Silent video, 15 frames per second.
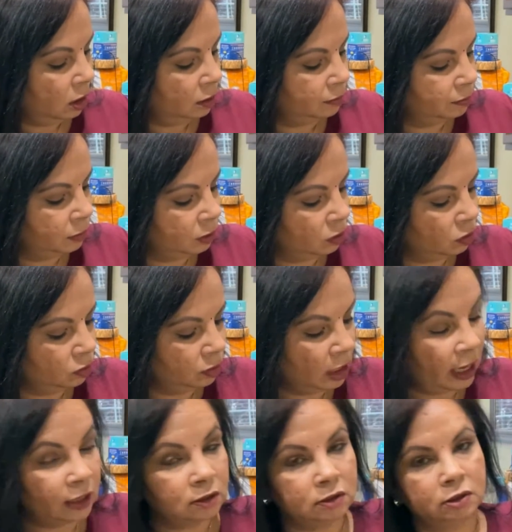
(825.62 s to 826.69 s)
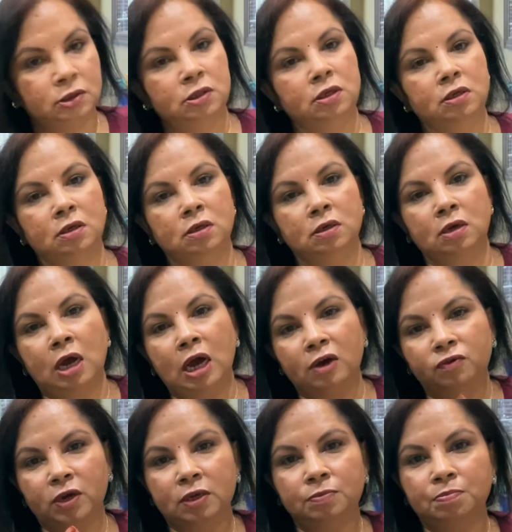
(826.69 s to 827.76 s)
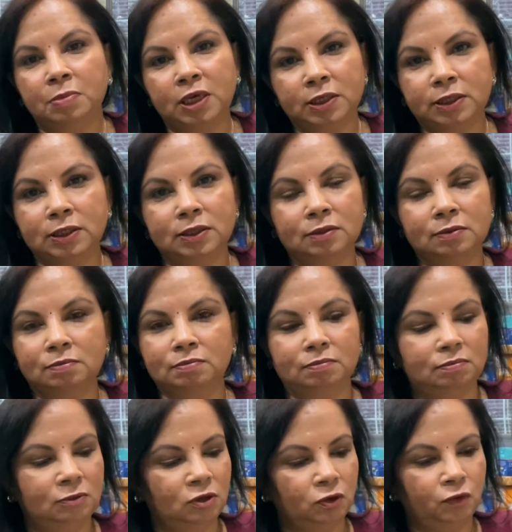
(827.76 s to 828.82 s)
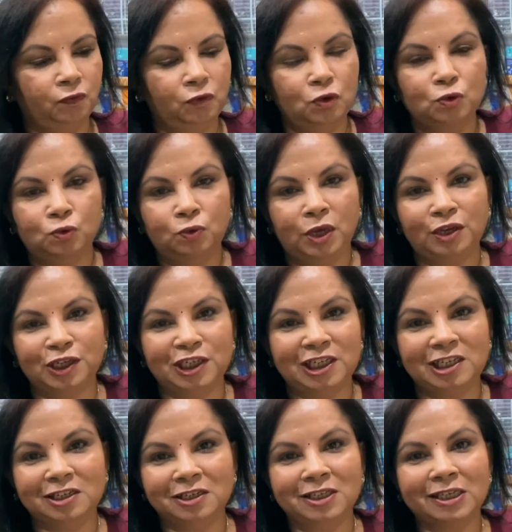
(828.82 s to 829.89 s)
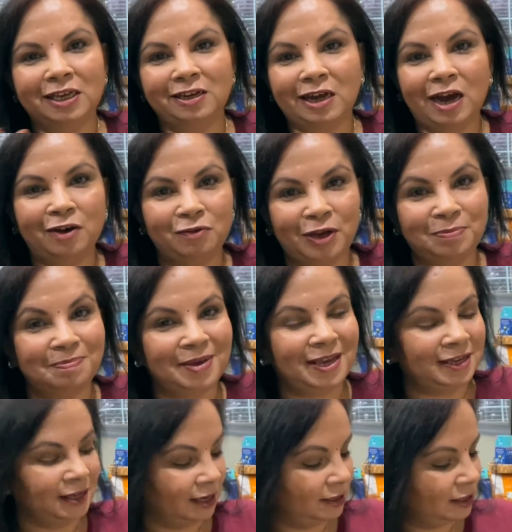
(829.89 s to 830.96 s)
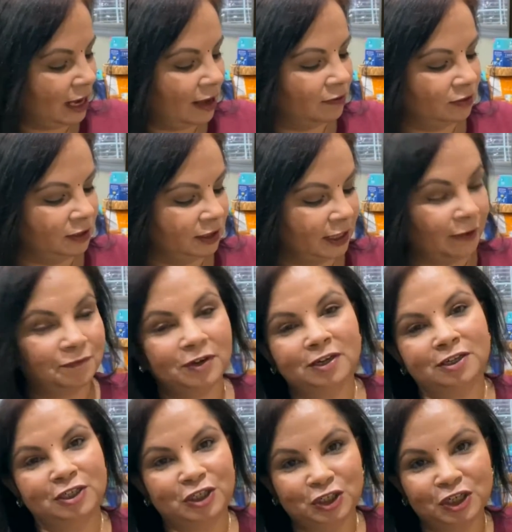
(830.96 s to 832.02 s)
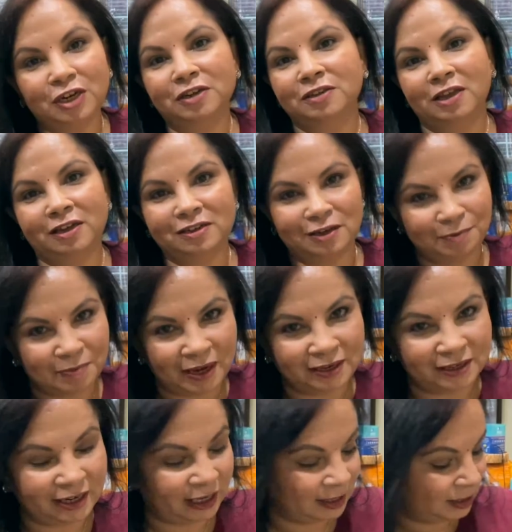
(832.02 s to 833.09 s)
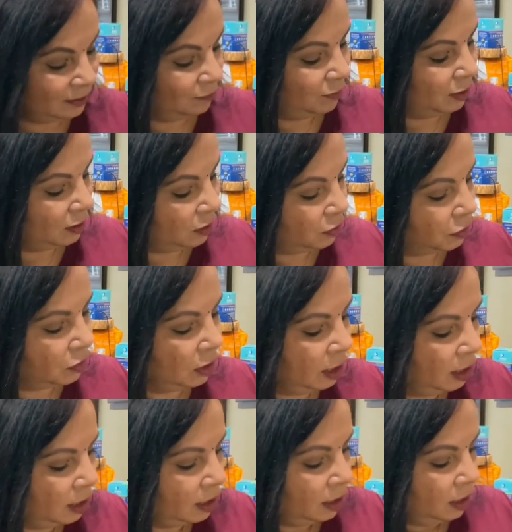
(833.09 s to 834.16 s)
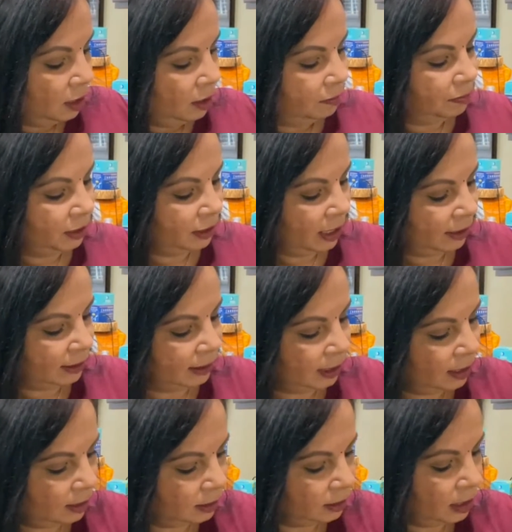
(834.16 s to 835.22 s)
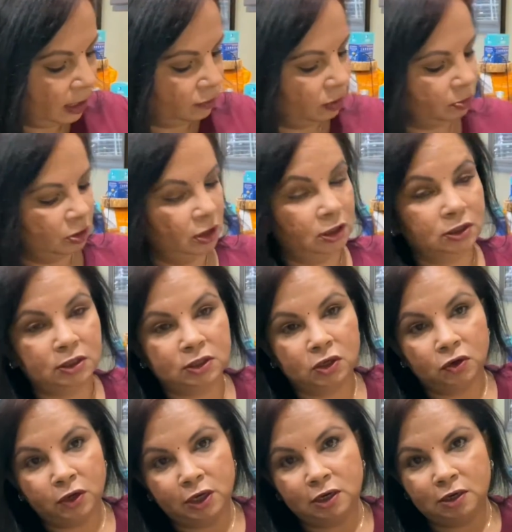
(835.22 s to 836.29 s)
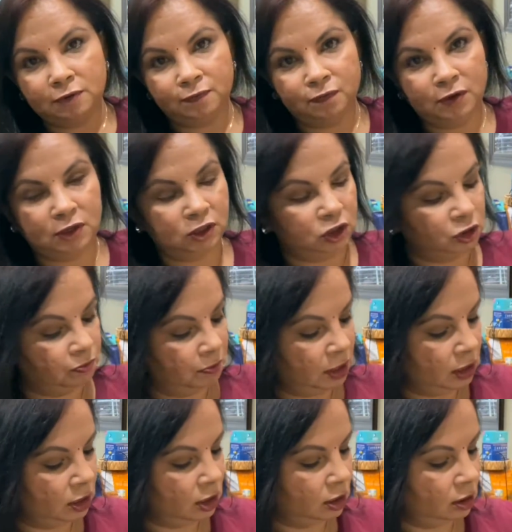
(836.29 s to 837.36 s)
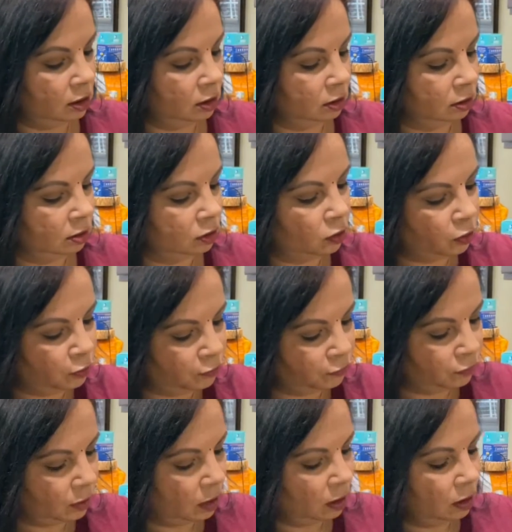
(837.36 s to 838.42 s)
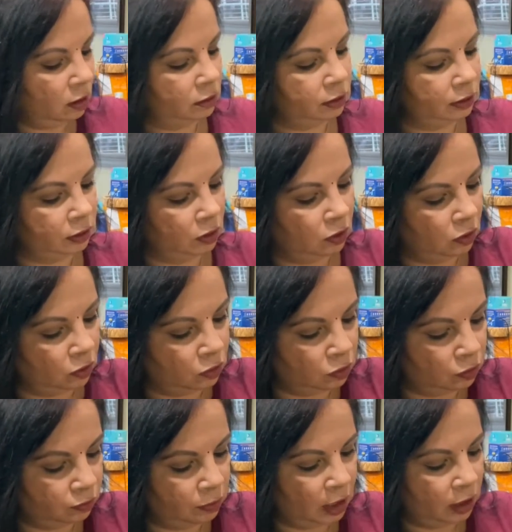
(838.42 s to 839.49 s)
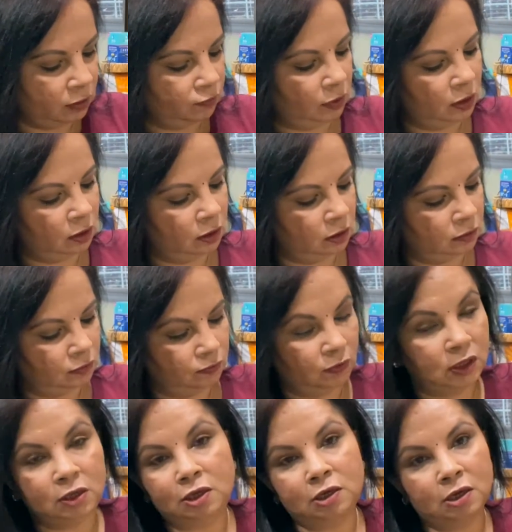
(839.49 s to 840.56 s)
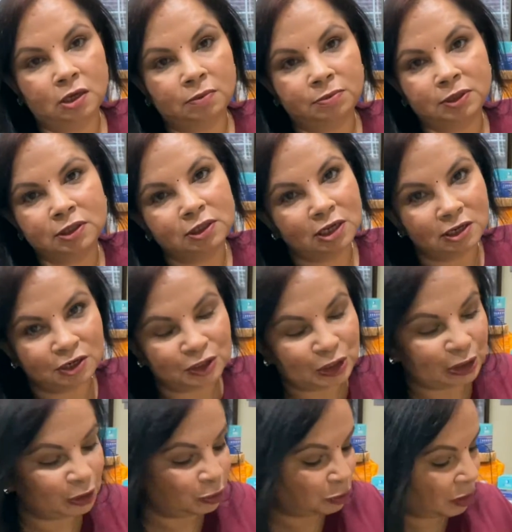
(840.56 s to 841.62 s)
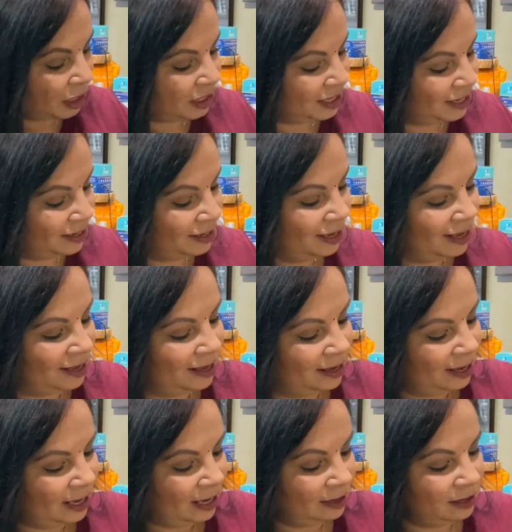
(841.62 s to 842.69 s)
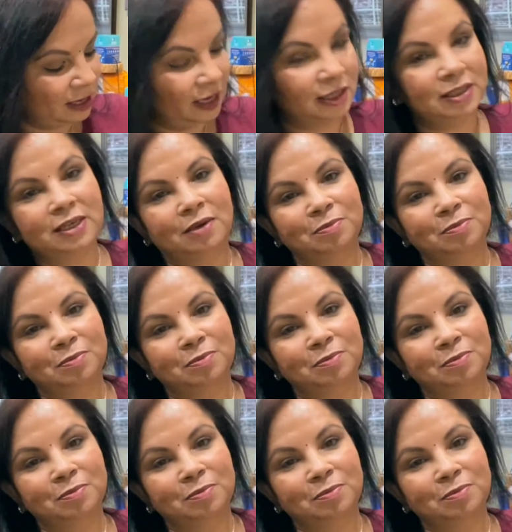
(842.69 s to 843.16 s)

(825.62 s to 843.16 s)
So that how I mix few ingredients and how I make it, I will definitely share that in my next video. But that's it. Now I'm gonna just go ahead and finish making kofta, so that way when he comes, dinner is ready. And yes, I'm